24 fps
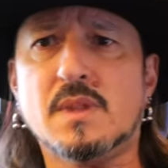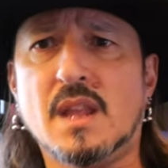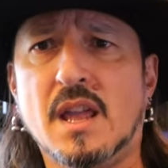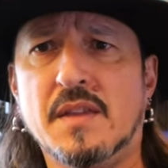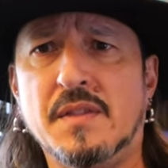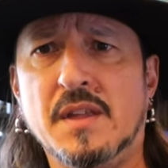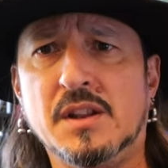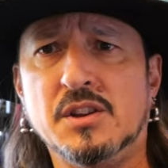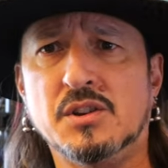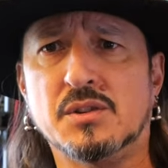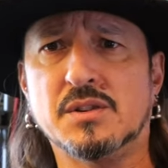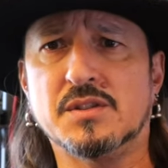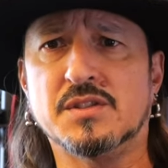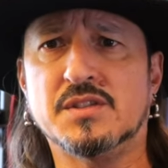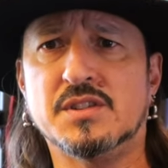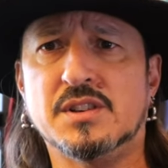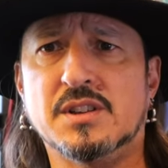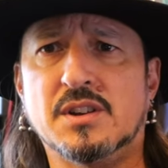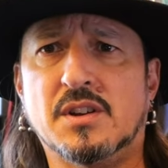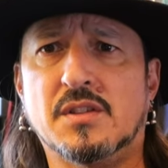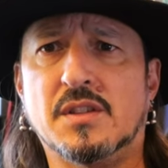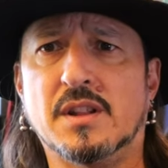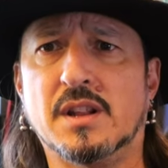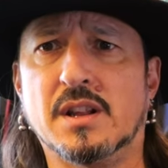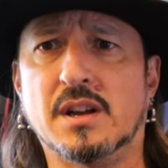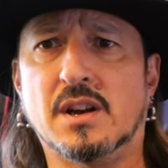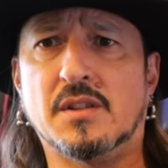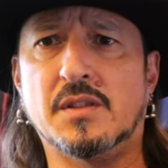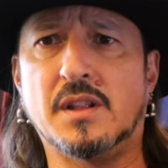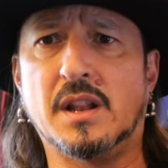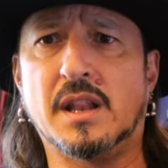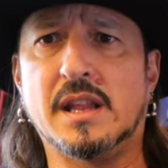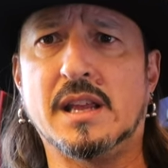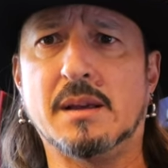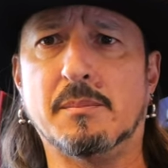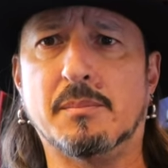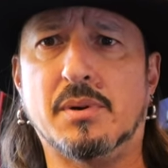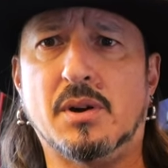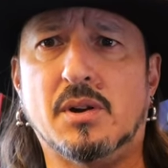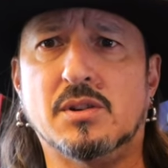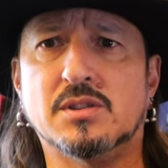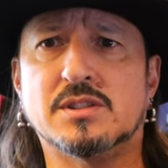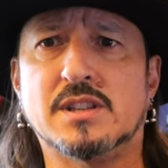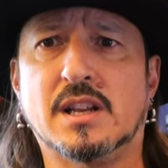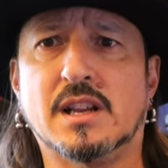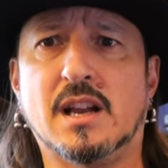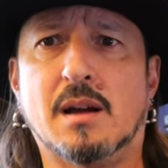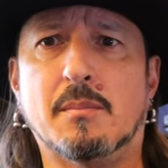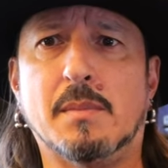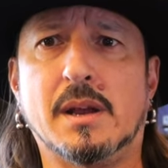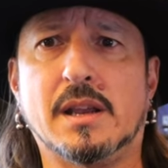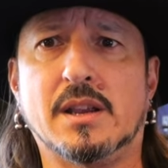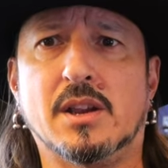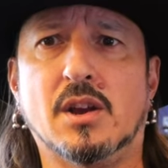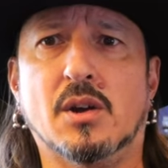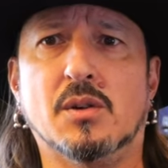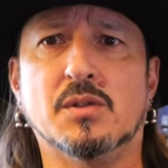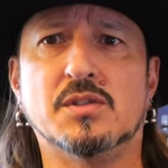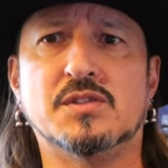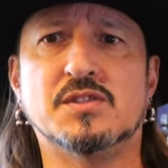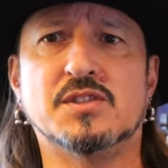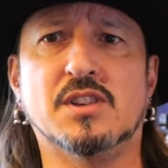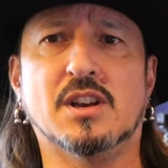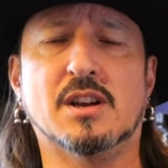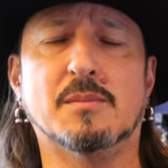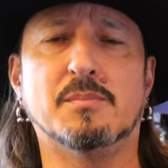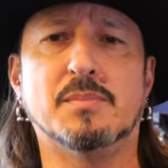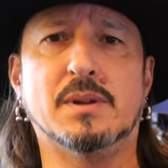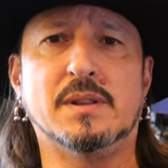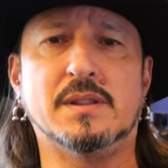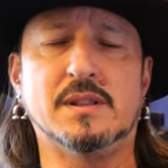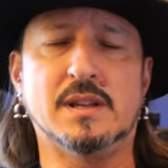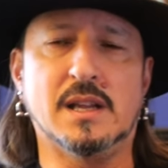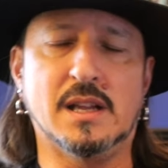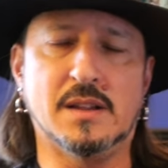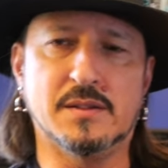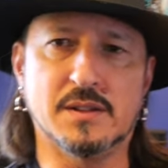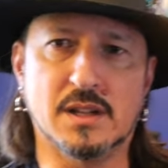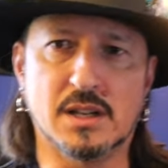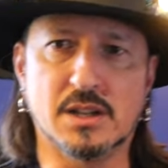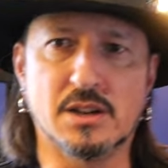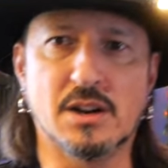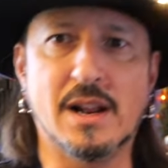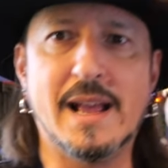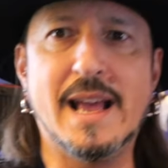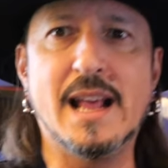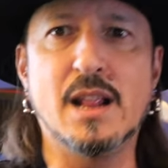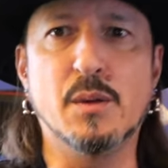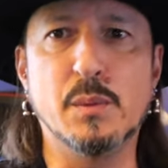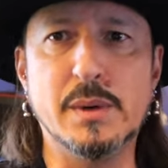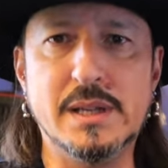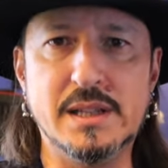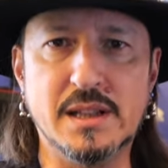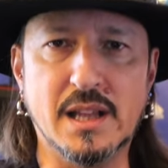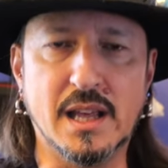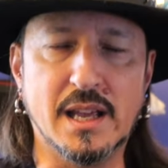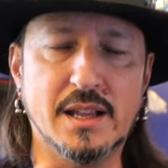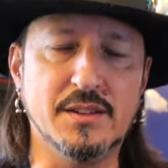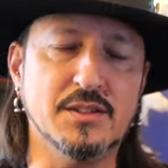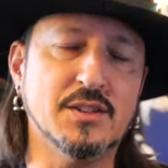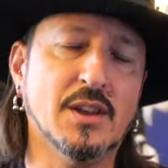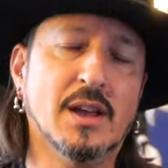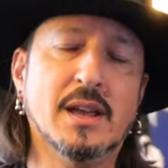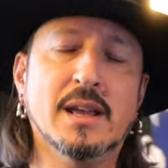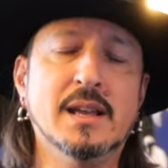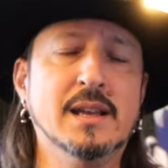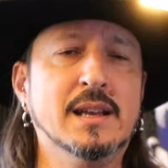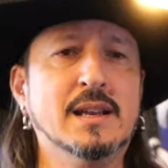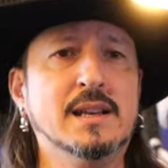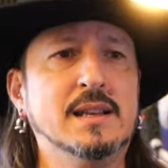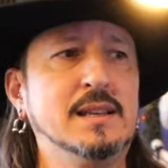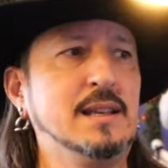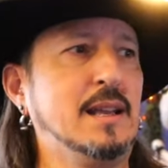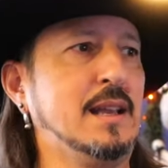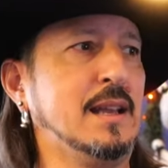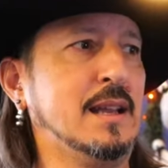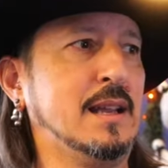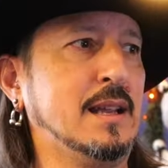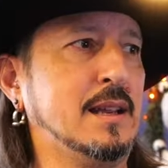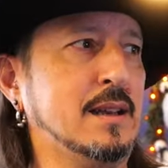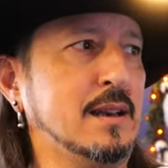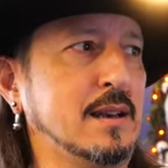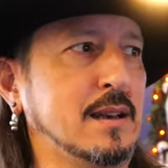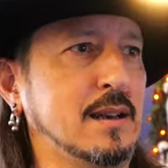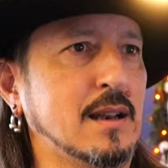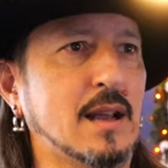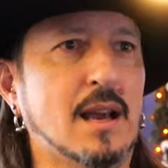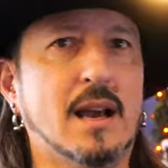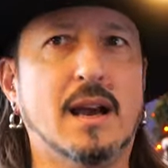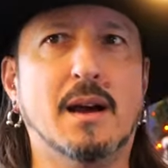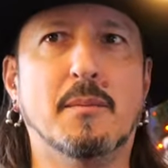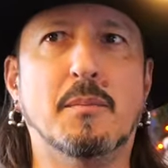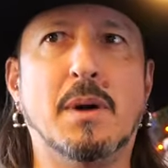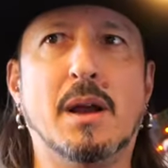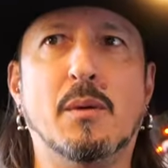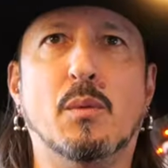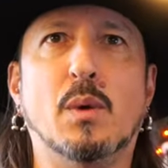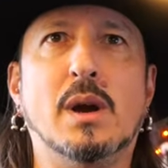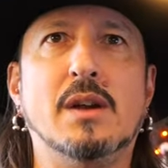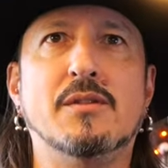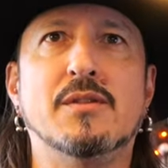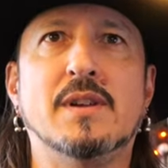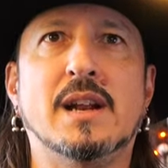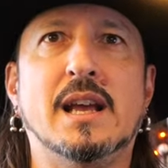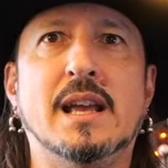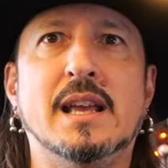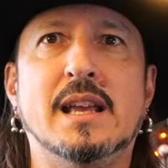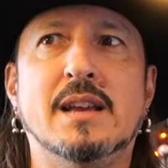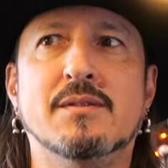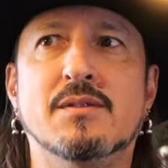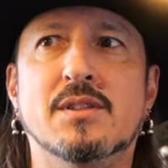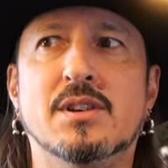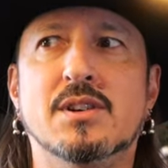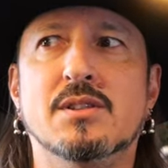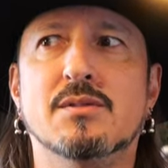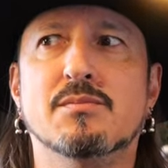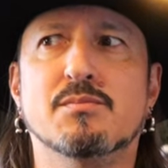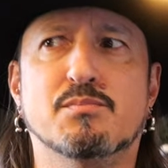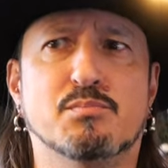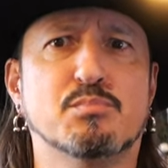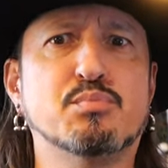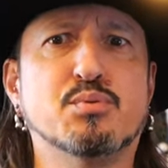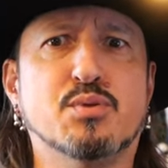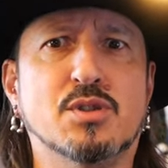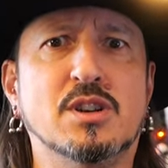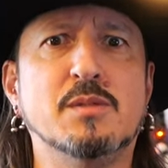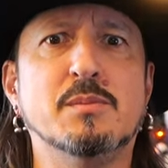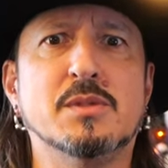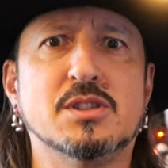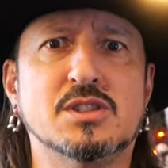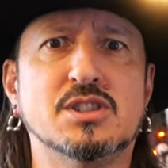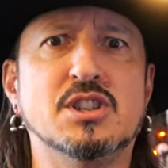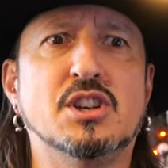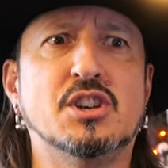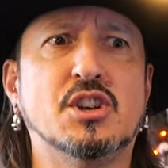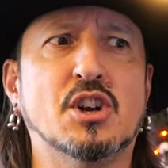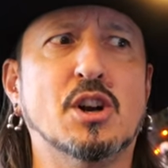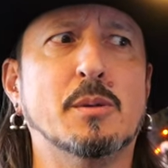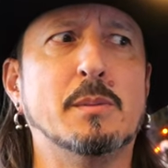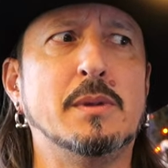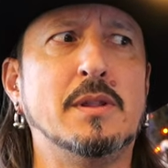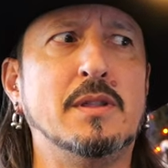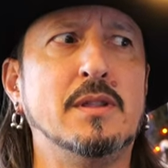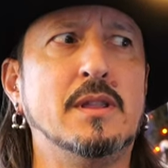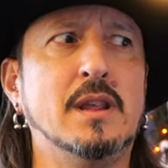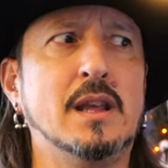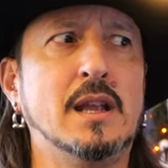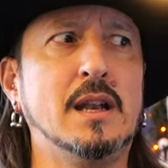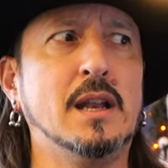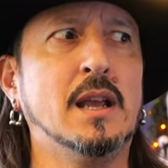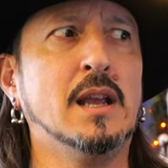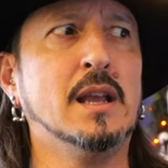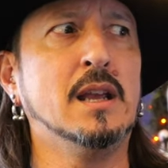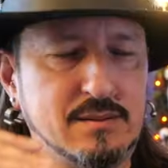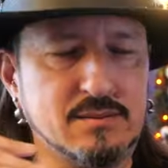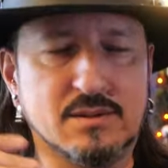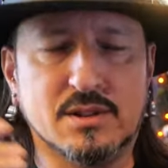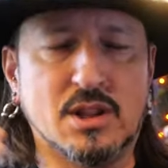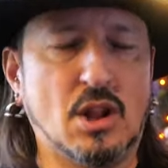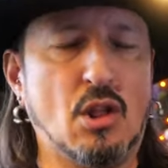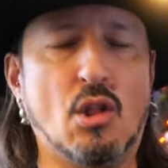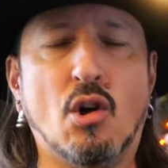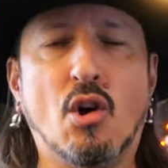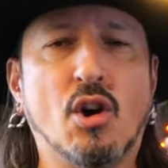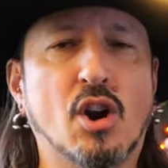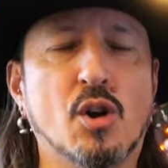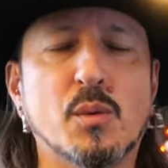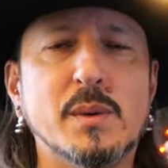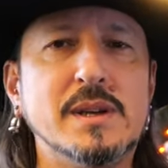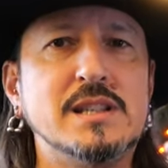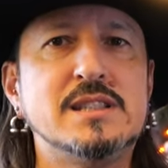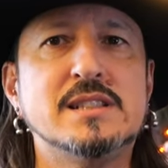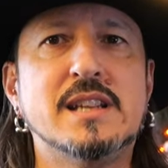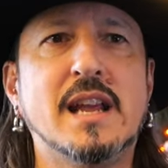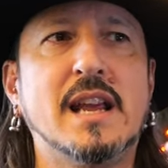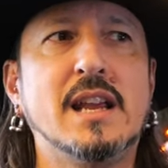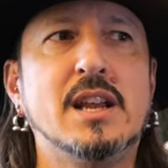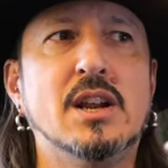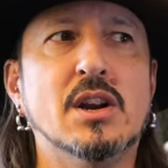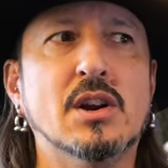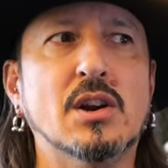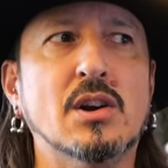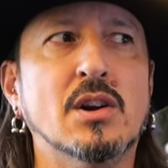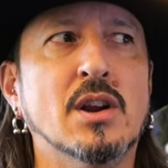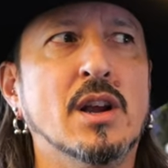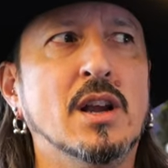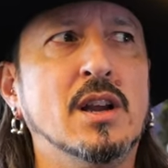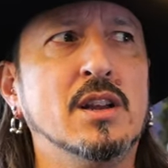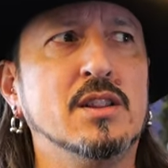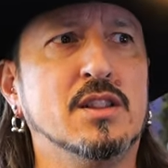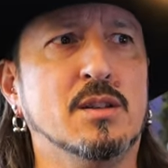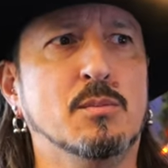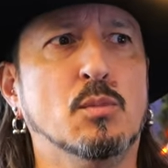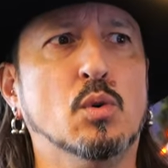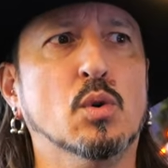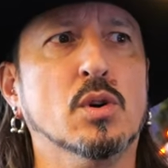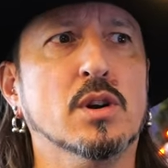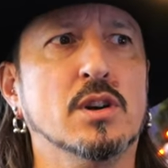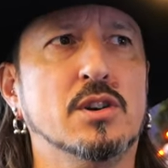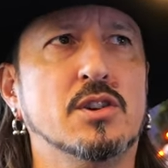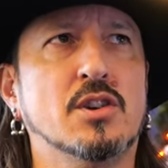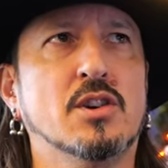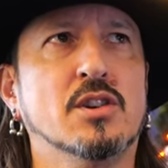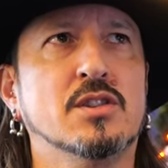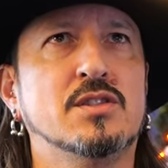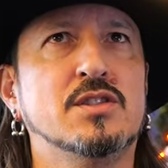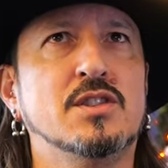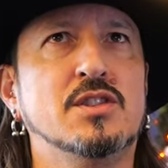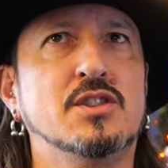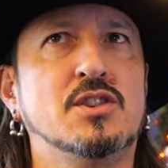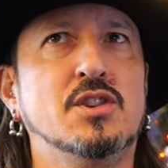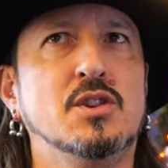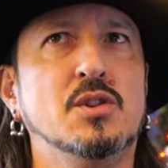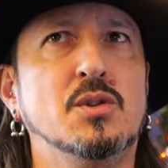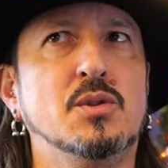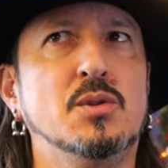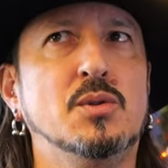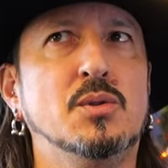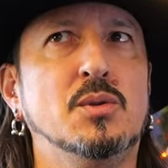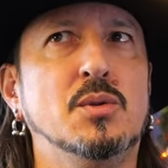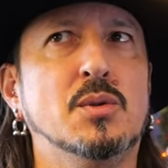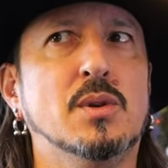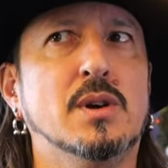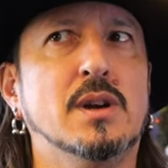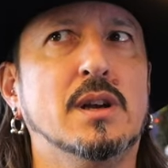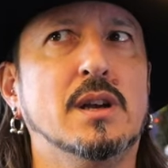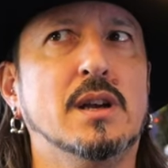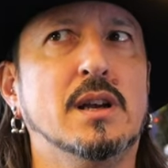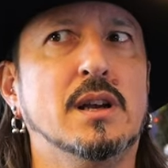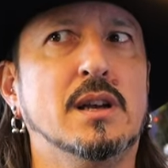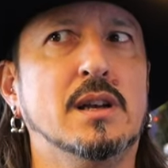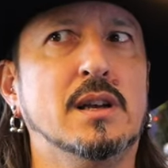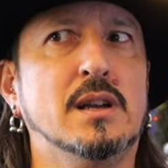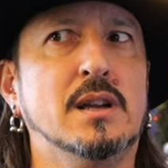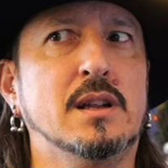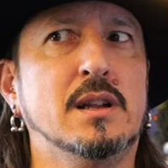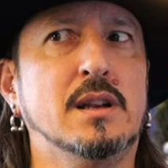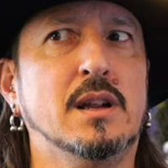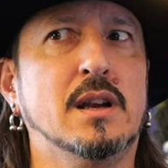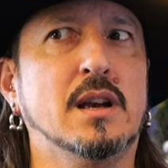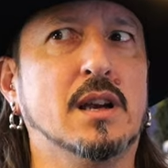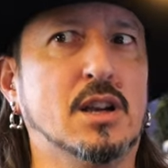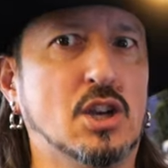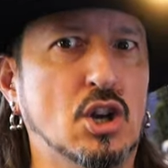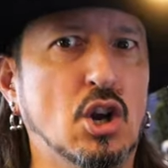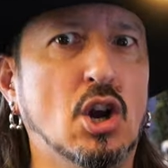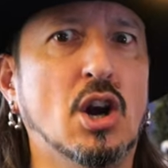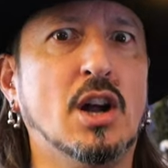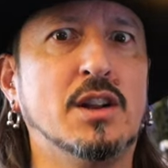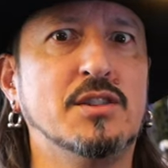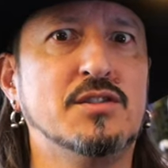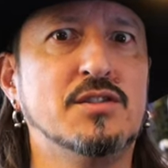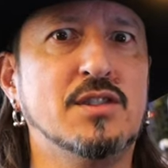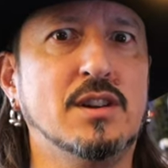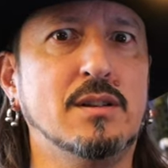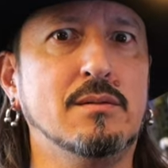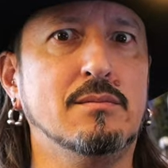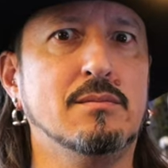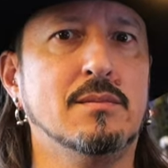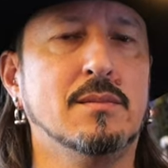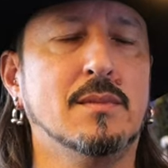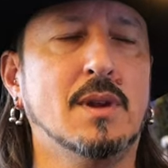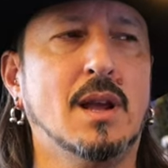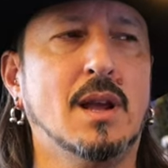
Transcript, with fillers: And then you could see on the on the lamppost I got my ghosts up and, and the little Halloween lights. And my wife and I have pretty much determined that the longer we stay here, the more it turns into a, uh, a constant